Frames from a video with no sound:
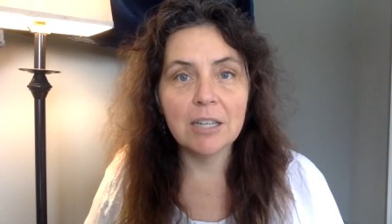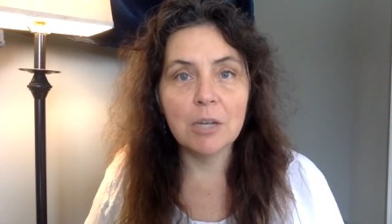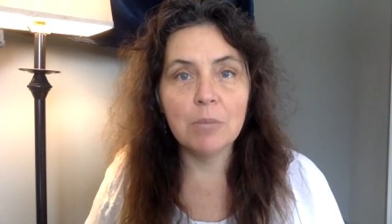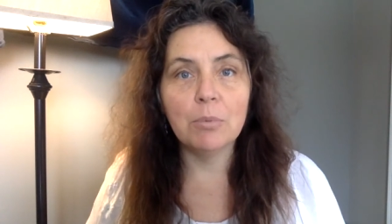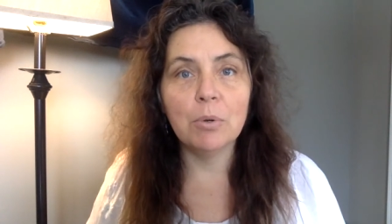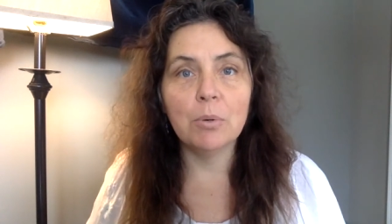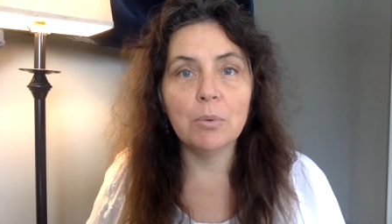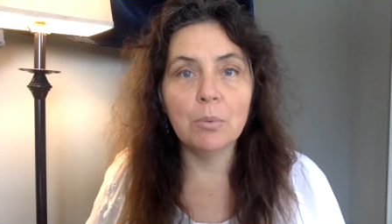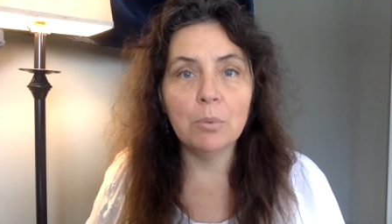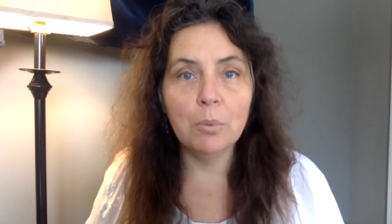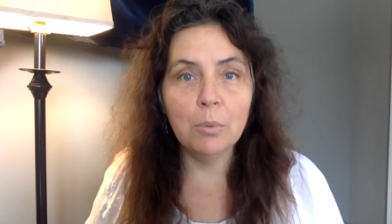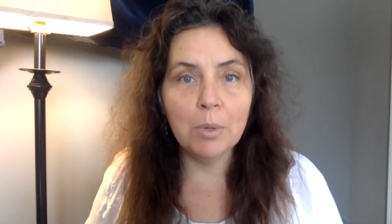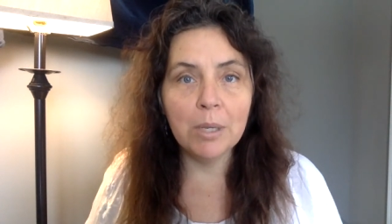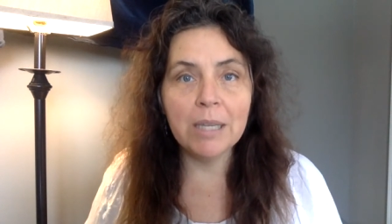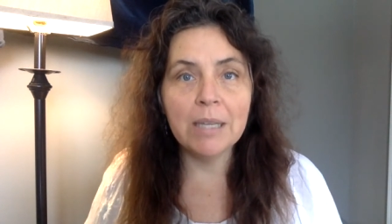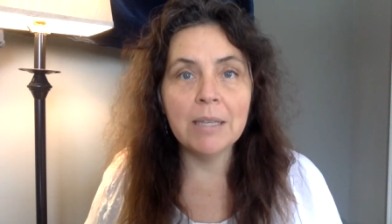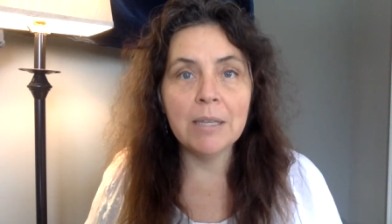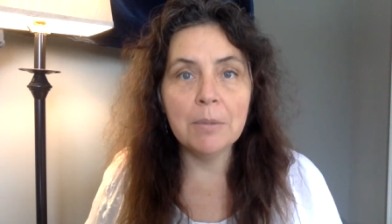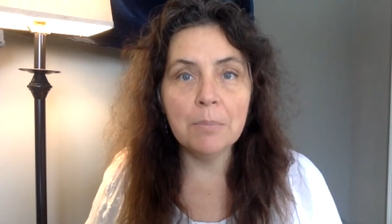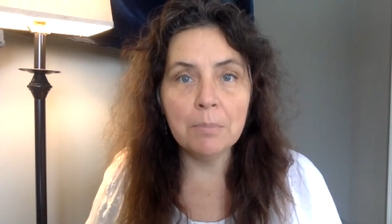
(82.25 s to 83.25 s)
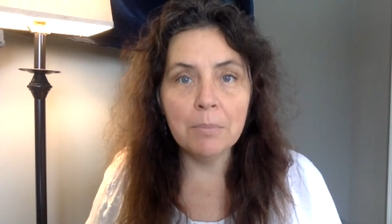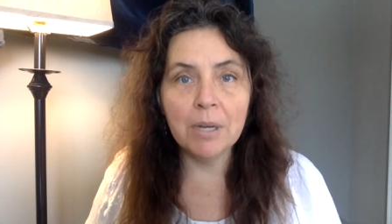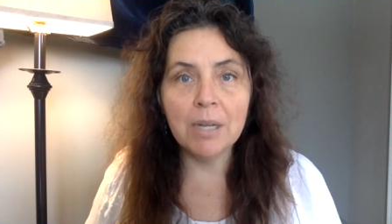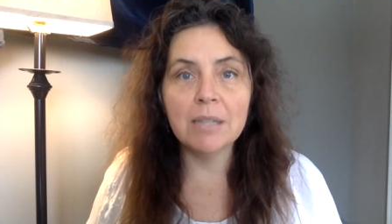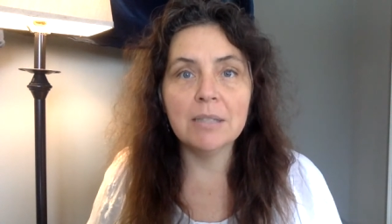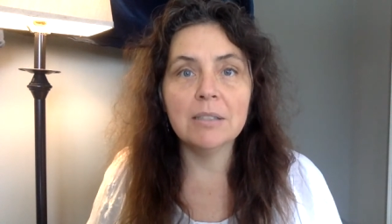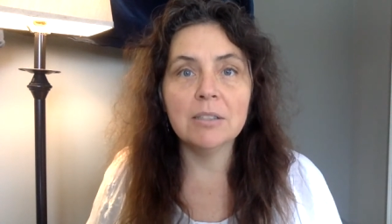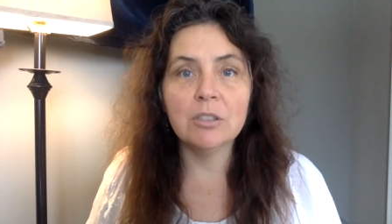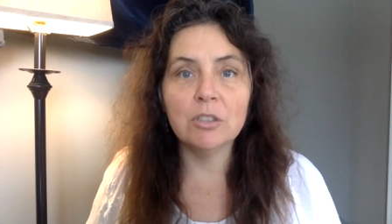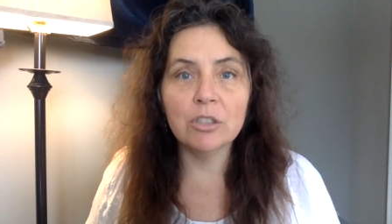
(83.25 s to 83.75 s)
but we
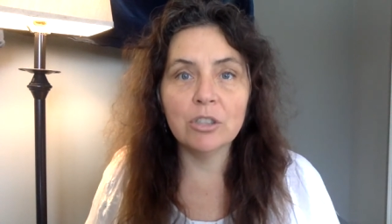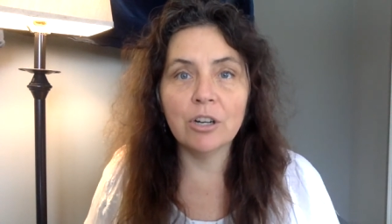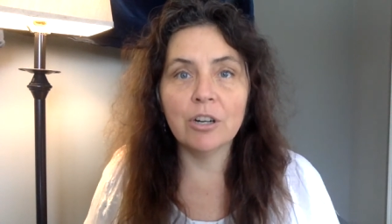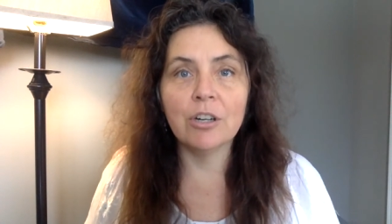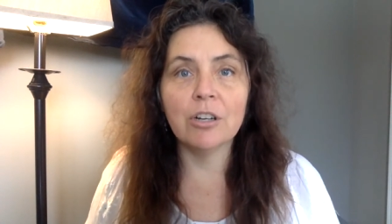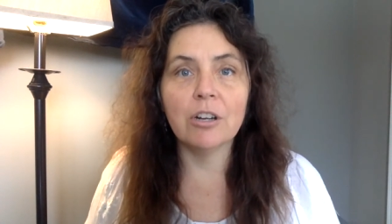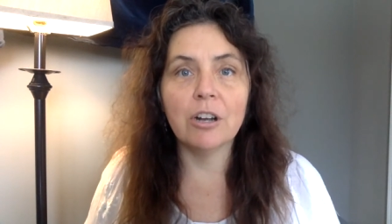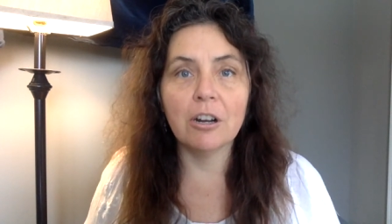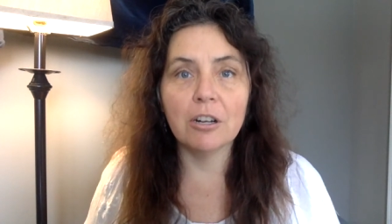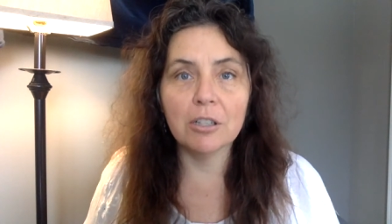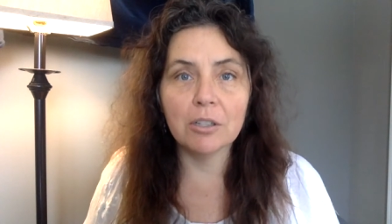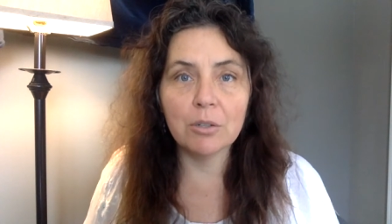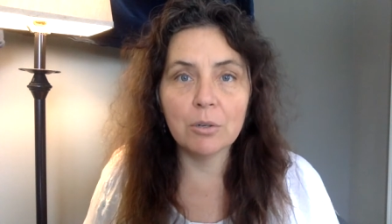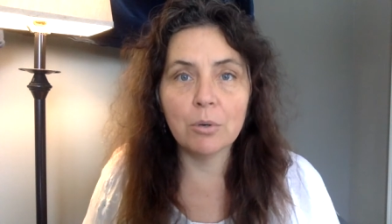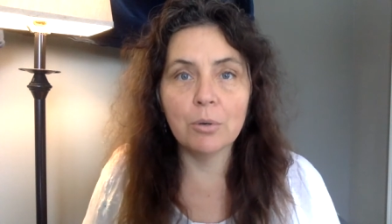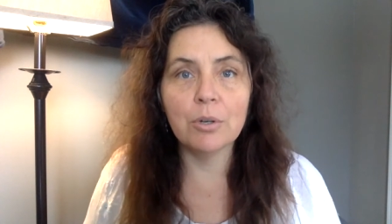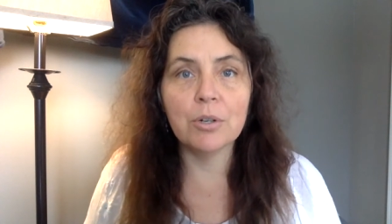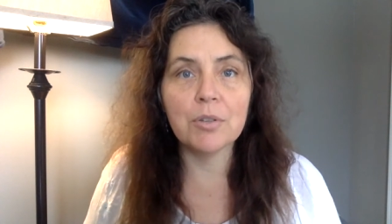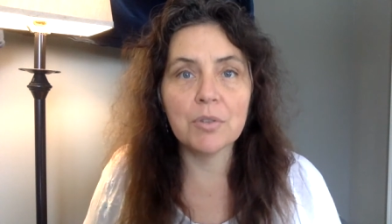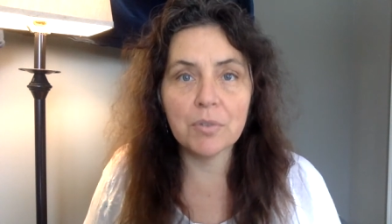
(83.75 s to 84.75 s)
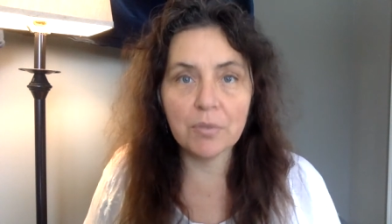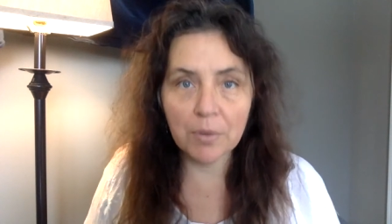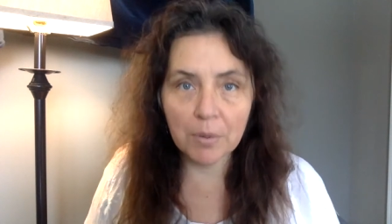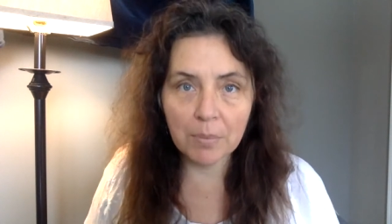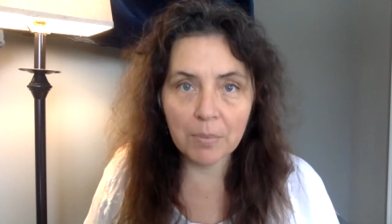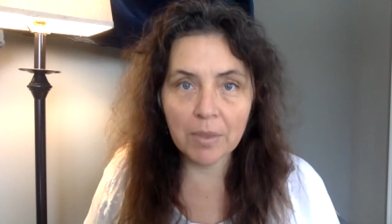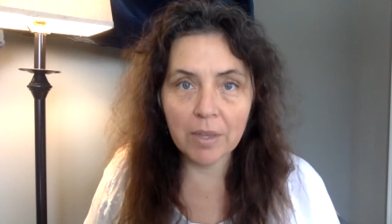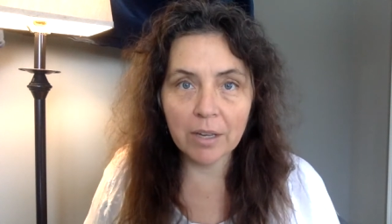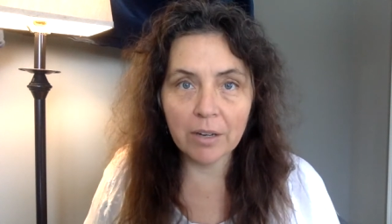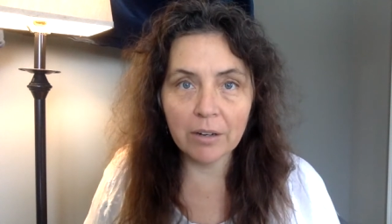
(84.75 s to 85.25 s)
must chart our course
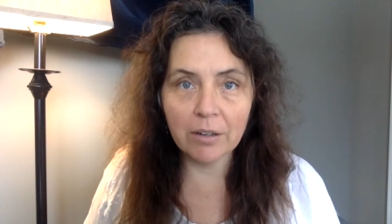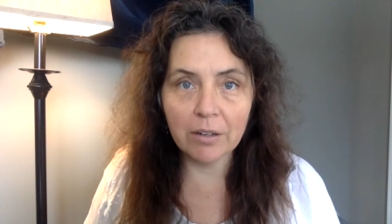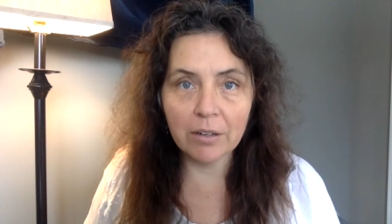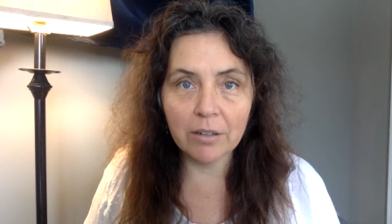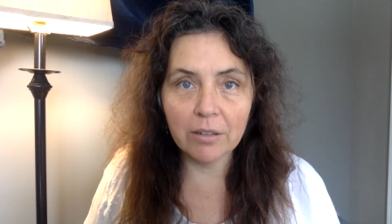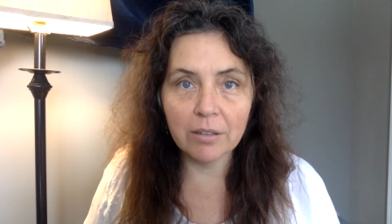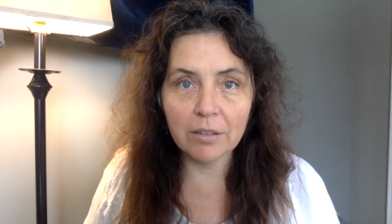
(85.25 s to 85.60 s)
from there.